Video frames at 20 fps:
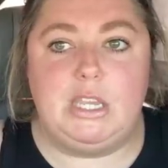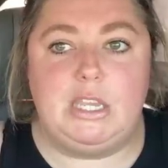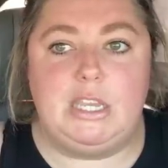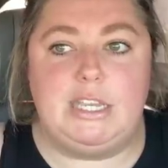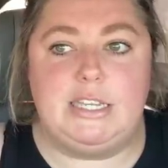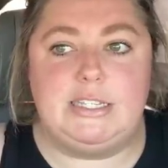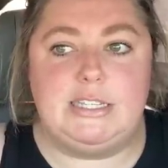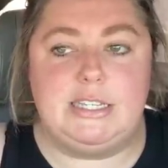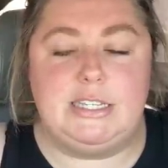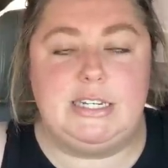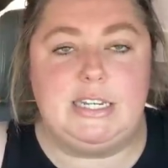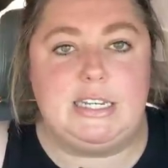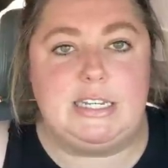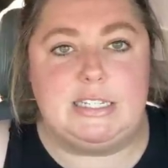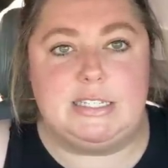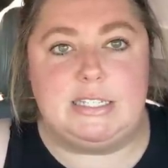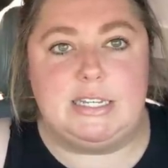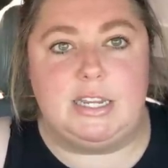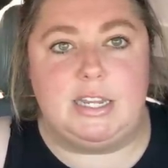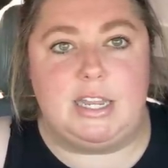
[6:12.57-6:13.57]
isn't
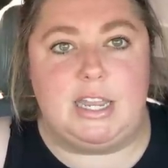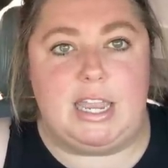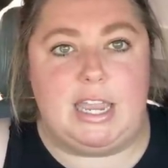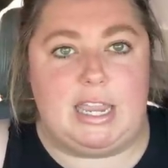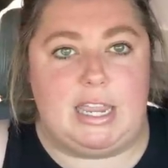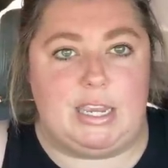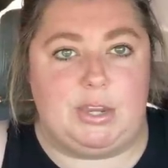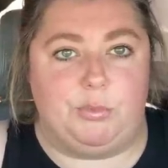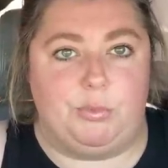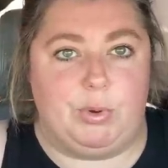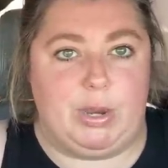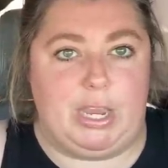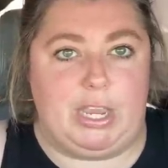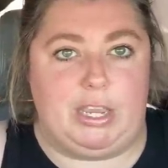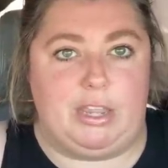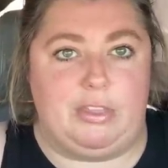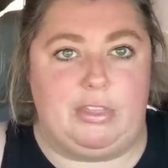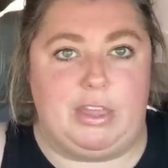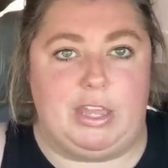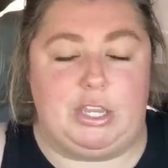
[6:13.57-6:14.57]
in a
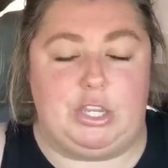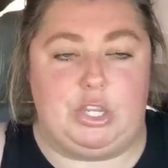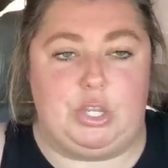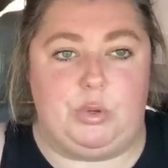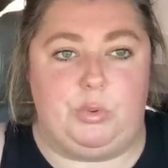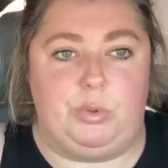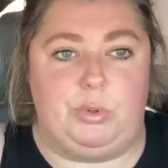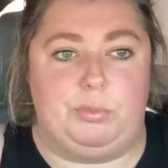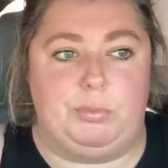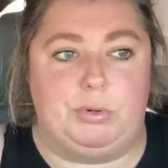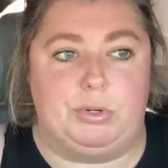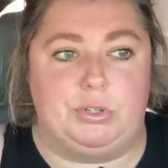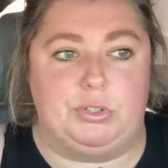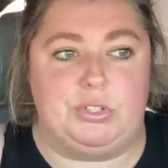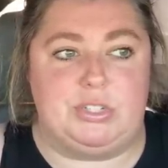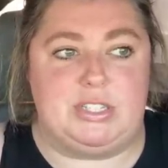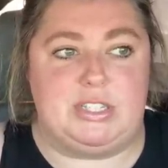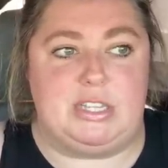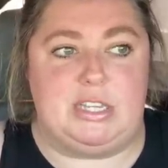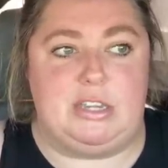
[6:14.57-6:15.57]
rig that you would
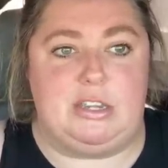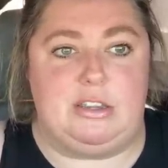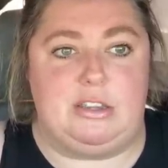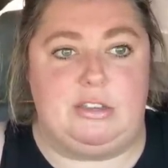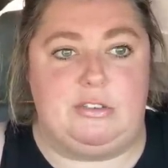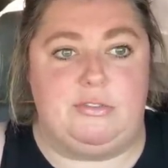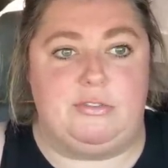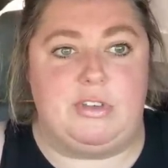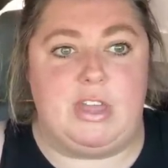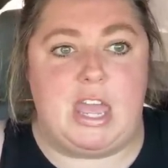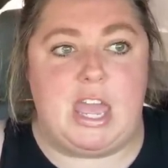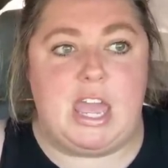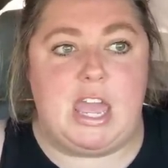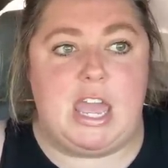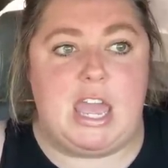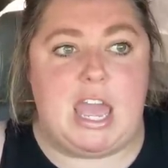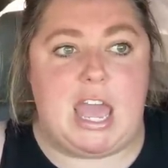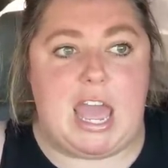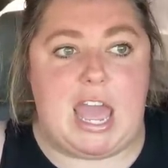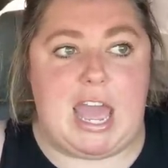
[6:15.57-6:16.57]
perceive
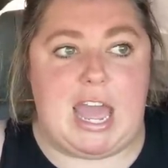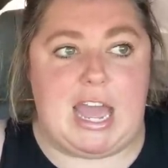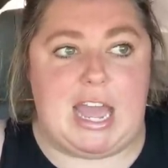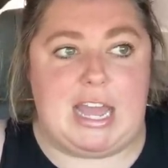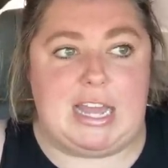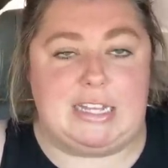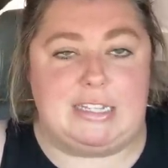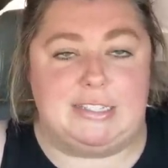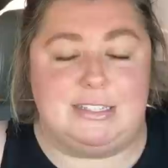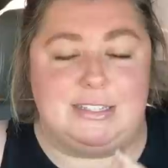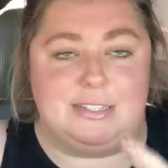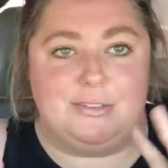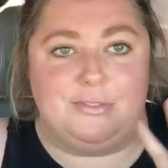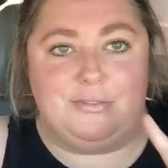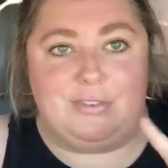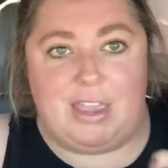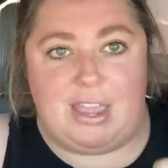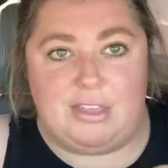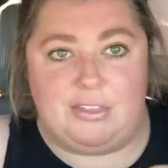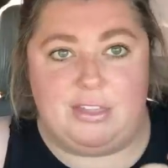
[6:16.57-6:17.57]
as
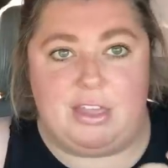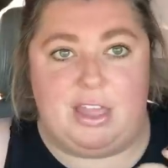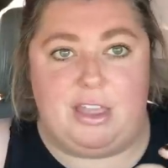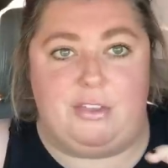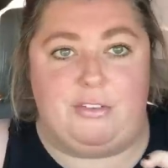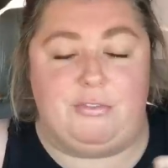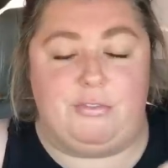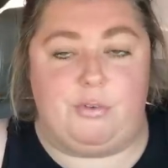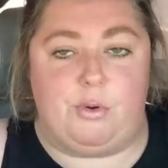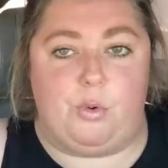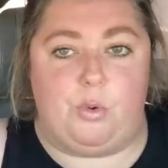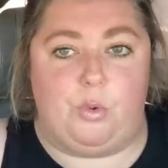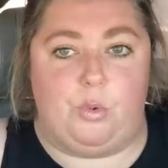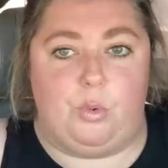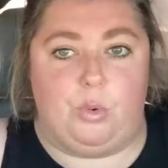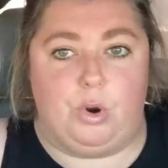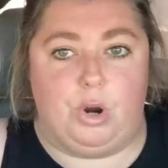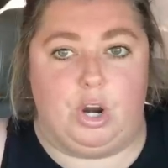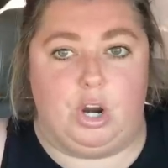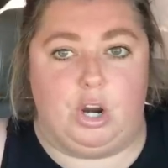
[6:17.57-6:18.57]
van life
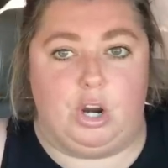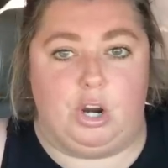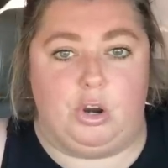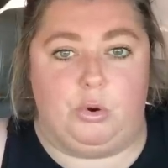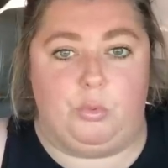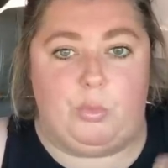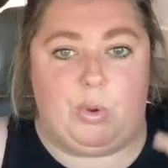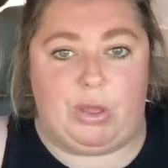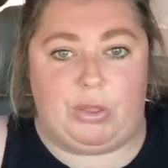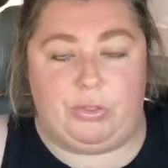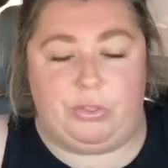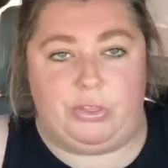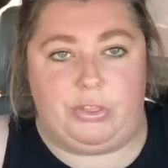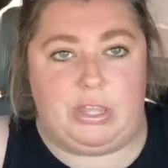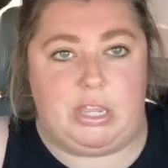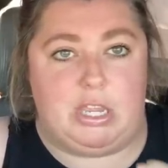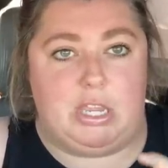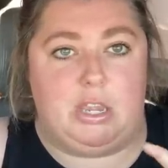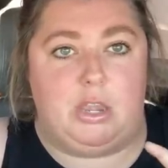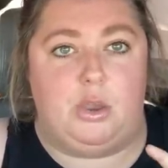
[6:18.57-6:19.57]
or
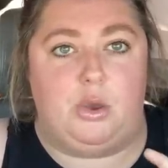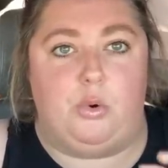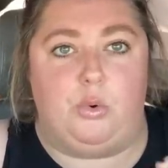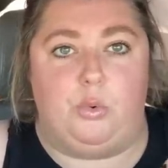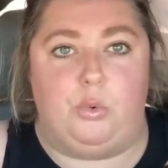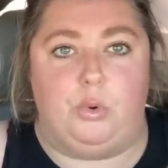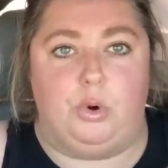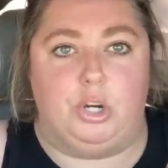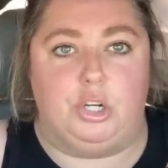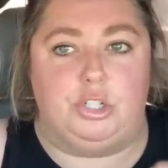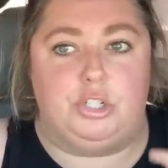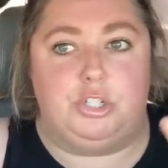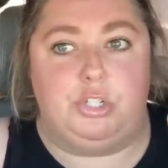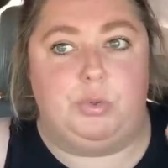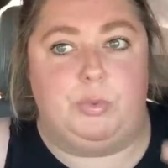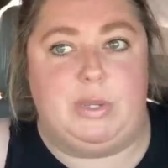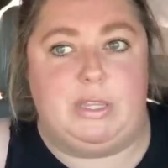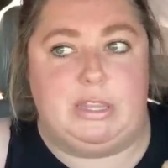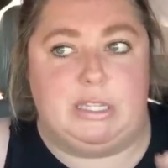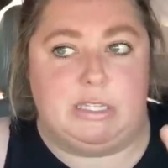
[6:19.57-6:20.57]
wealthy or
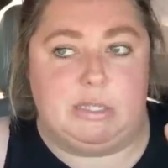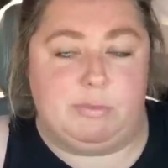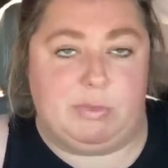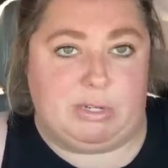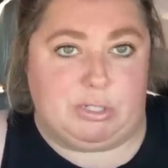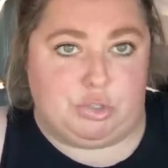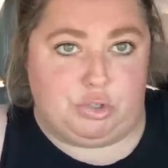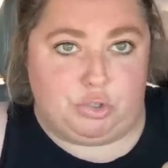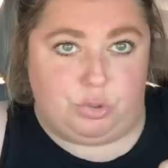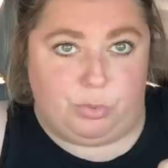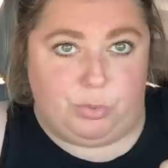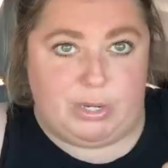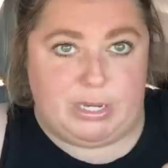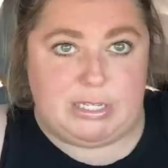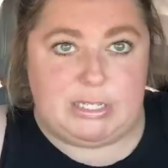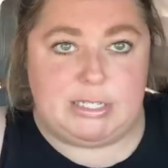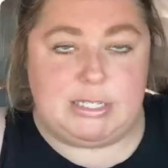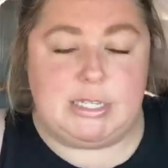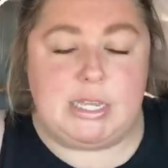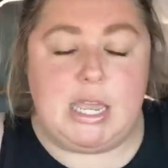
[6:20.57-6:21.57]
doing this by
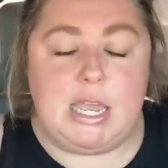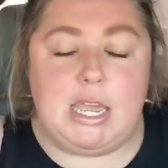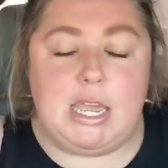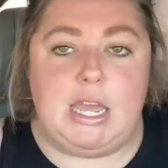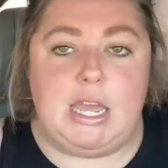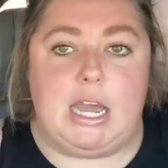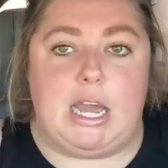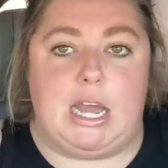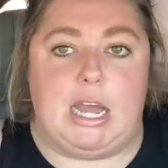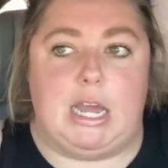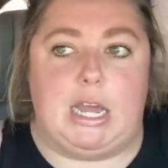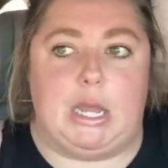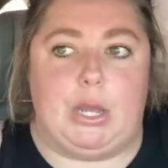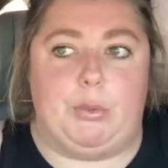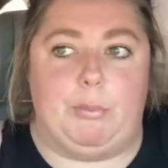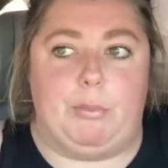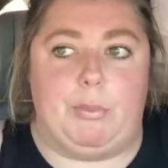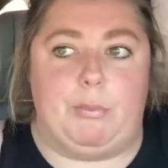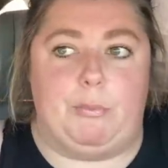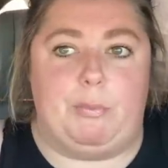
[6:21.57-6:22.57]
choice.
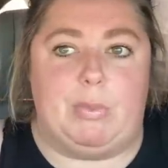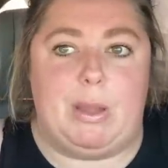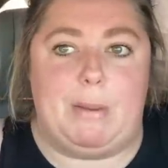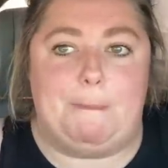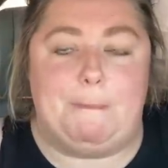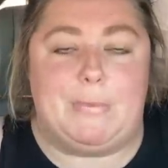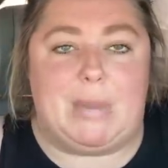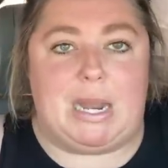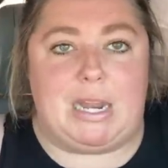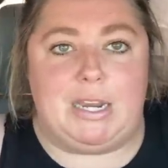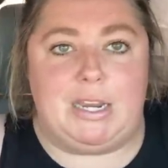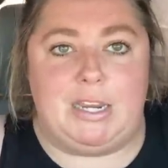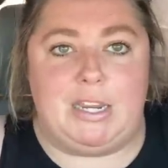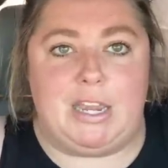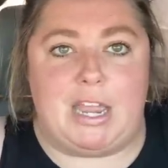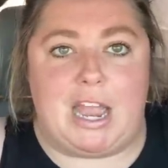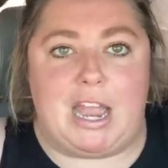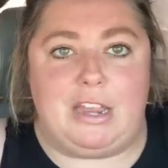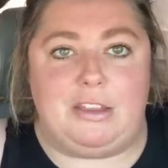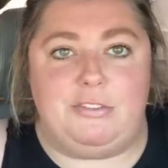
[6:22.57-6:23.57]
But
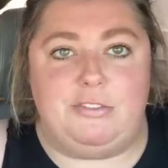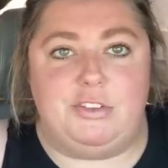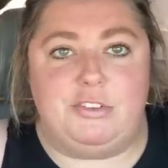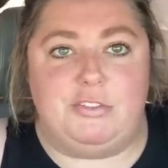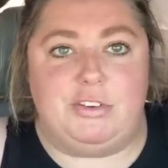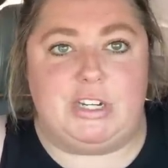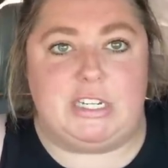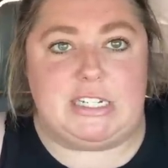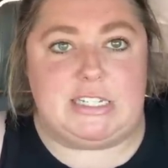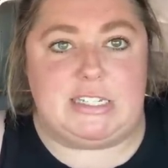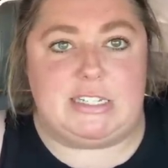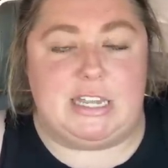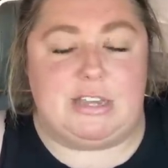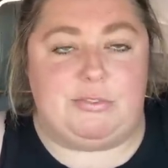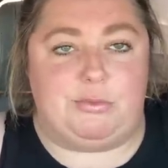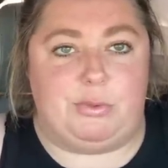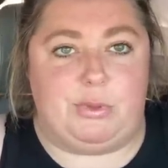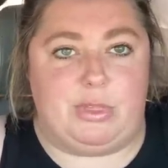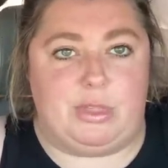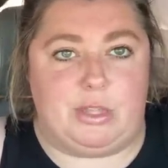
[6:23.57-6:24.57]
I feel very
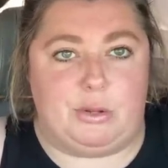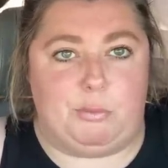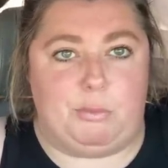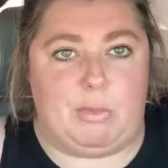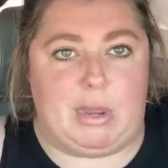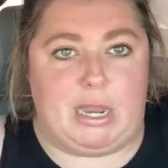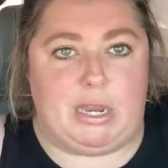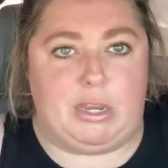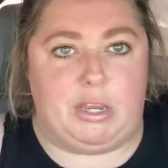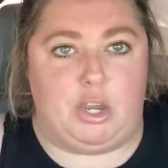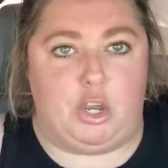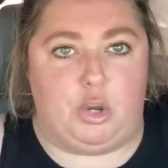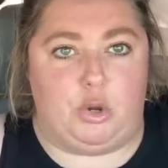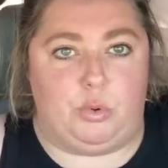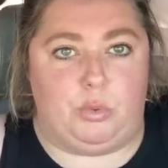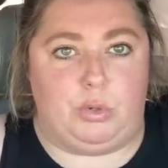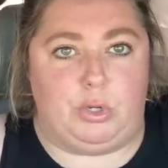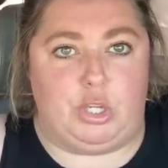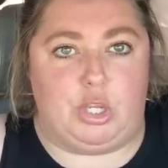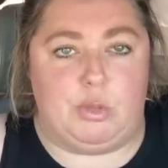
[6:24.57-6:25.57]
safe within my
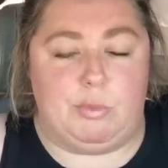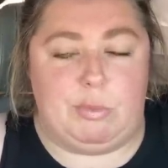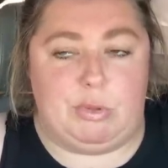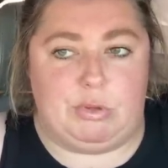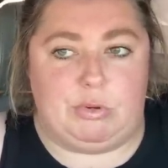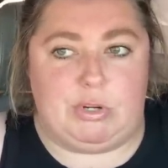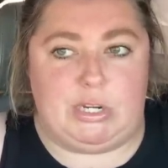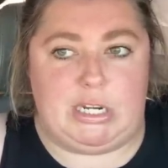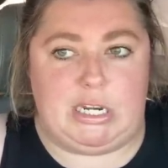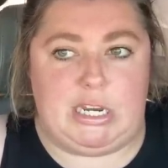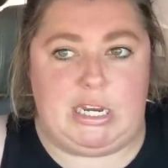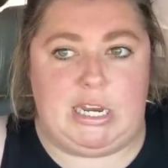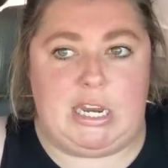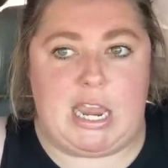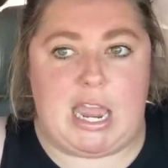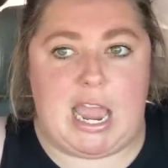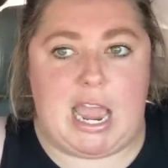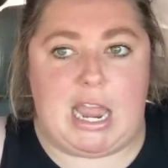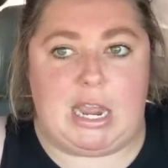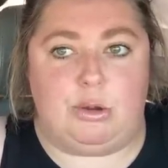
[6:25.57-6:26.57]
own community
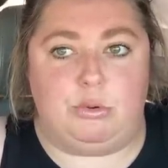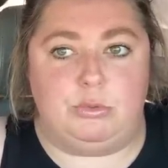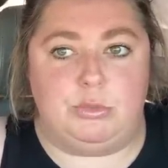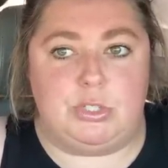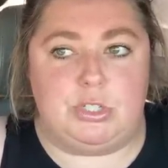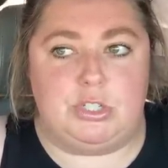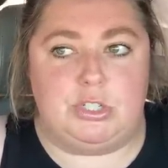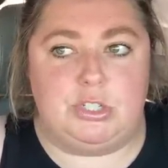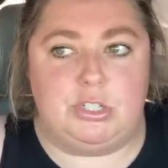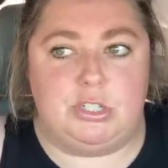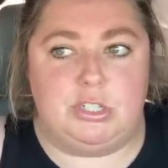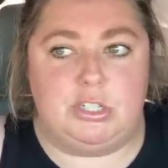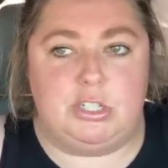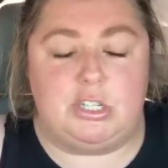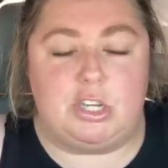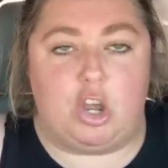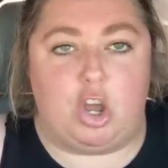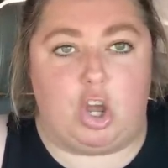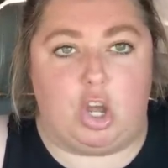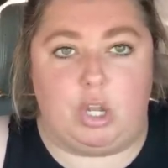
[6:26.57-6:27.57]
out
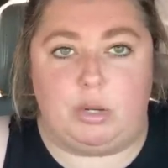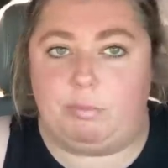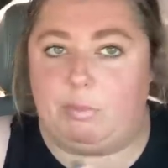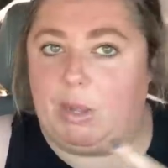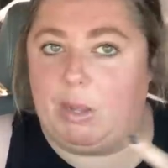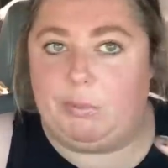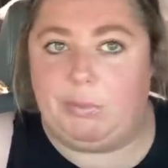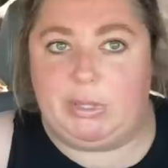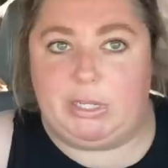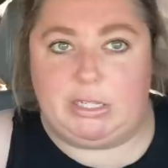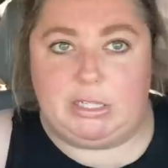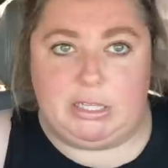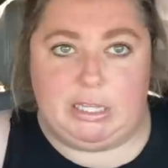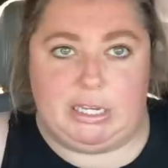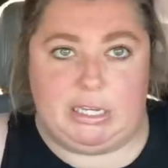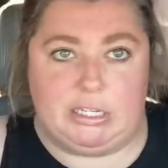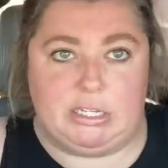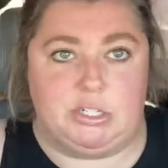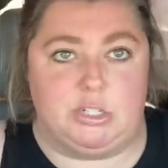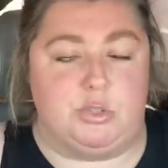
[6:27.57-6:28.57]
on public
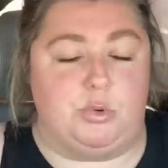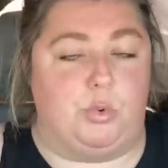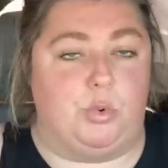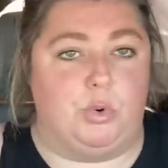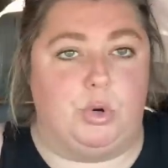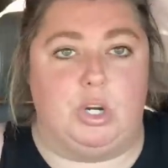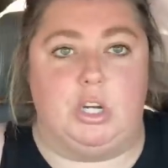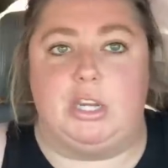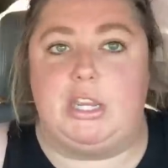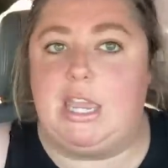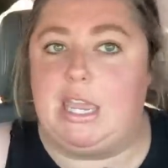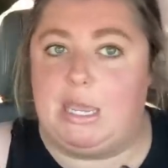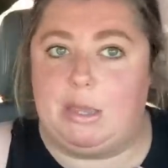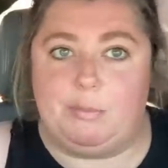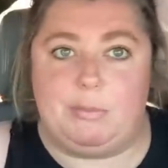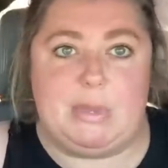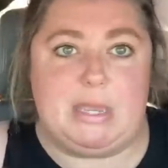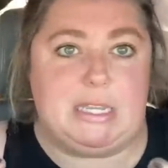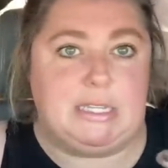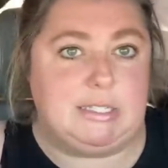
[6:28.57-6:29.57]
land or
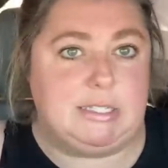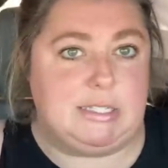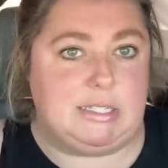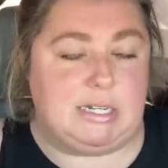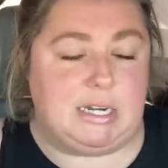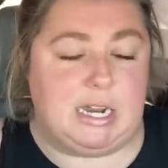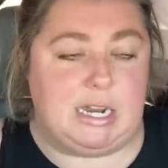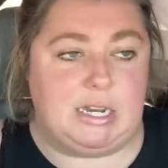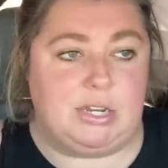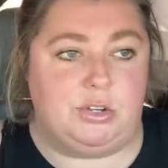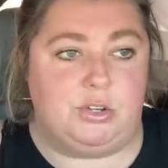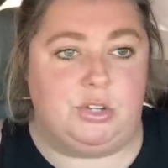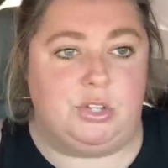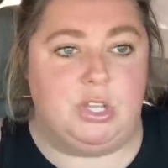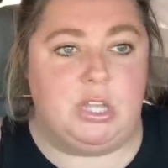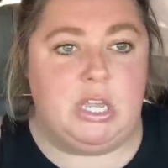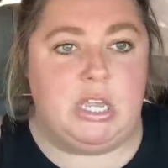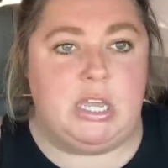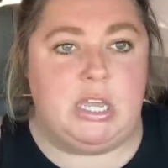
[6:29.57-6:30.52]
camping style